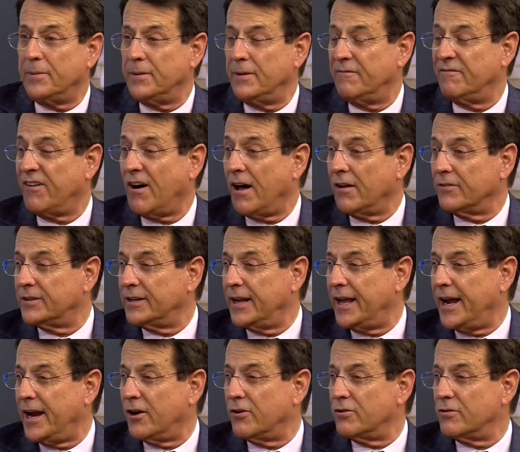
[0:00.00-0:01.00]
been involved in
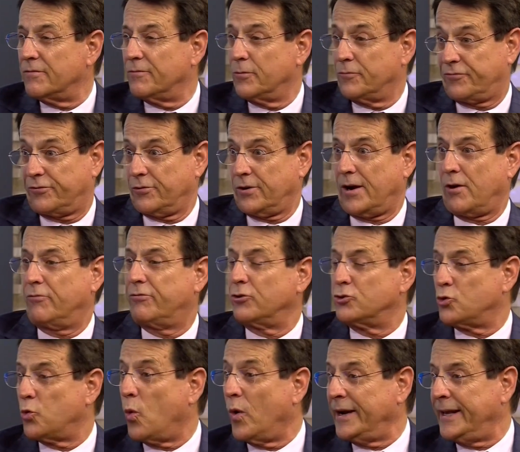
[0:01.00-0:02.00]
hair for over
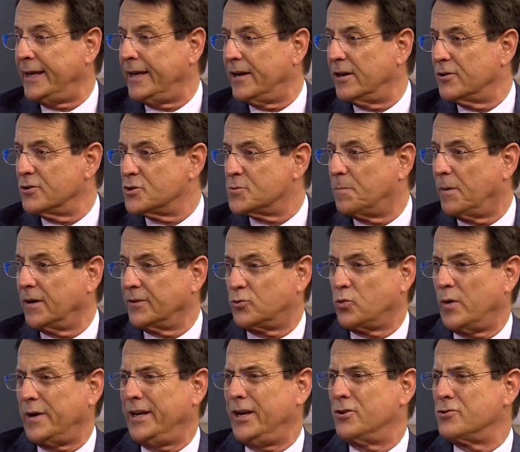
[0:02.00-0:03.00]
20 years, but
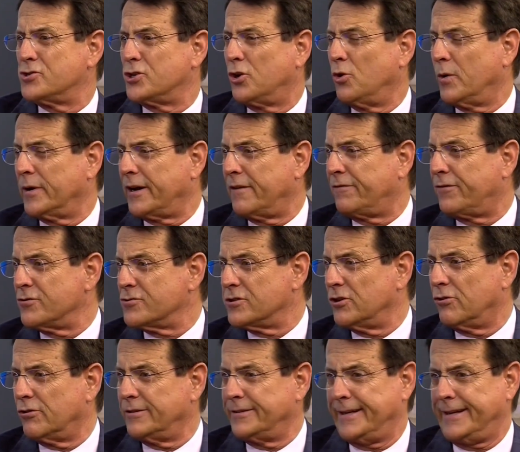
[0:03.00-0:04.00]
20 years ago when I first
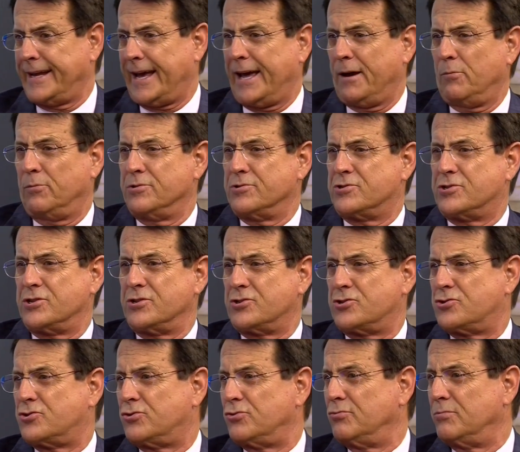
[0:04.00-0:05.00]
learned it, it was
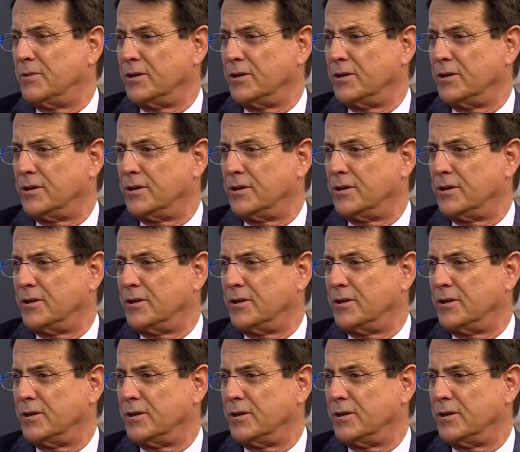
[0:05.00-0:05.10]
just too